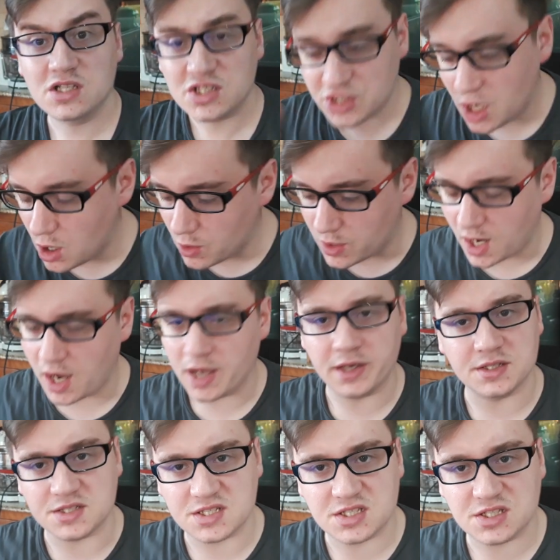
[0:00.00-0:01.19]
So
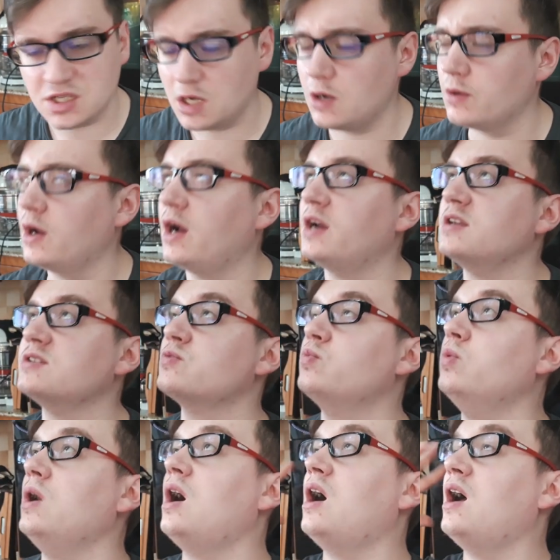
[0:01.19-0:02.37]
guys, so guys,
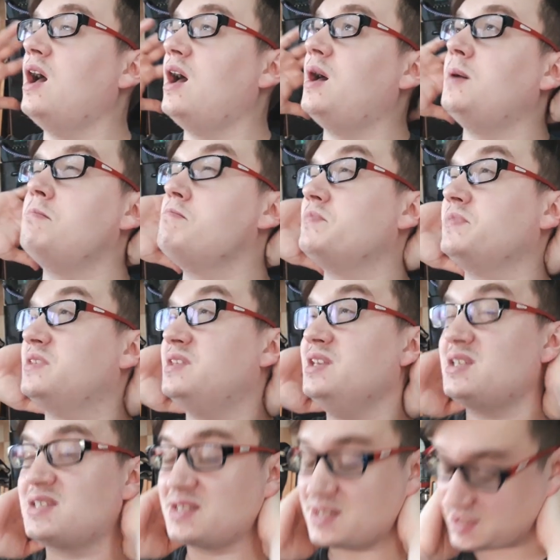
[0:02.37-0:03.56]
wow, um,
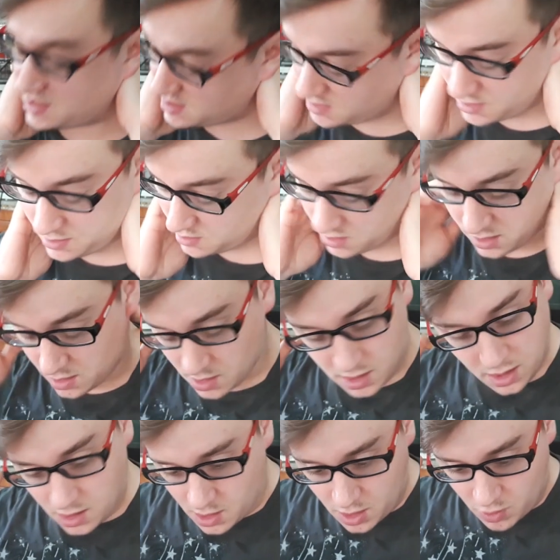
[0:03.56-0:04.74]
this,
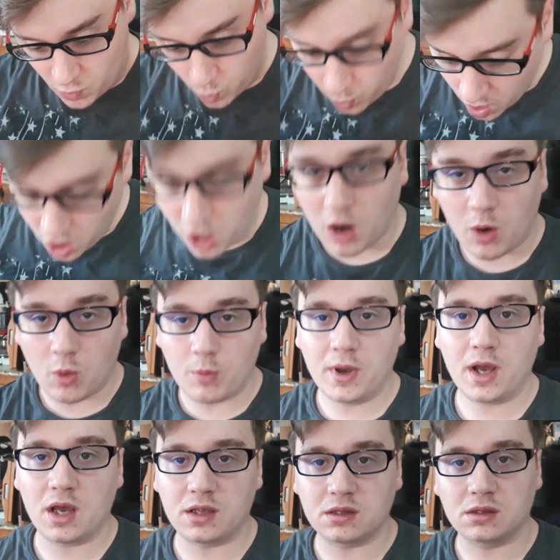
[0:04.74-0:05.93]
wow,
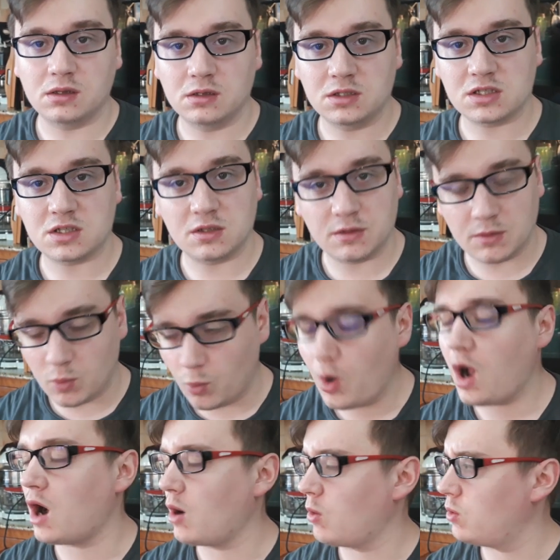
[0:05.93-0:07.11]
man, just
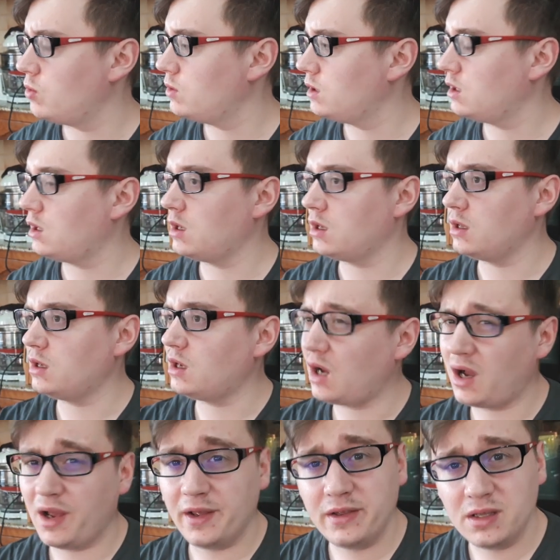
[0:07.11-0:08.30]
wow. Uh,
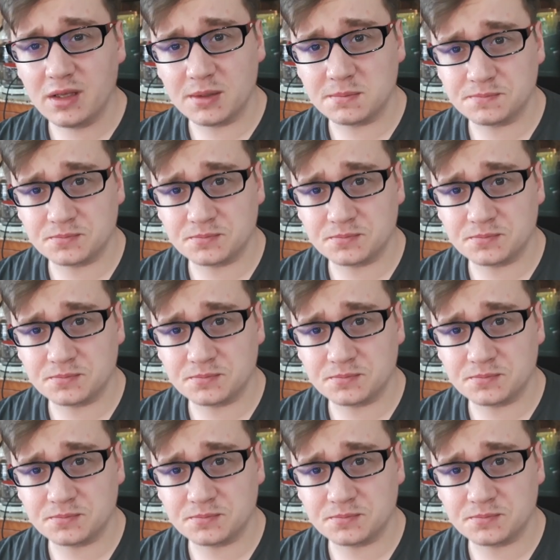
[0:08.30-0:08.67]
I,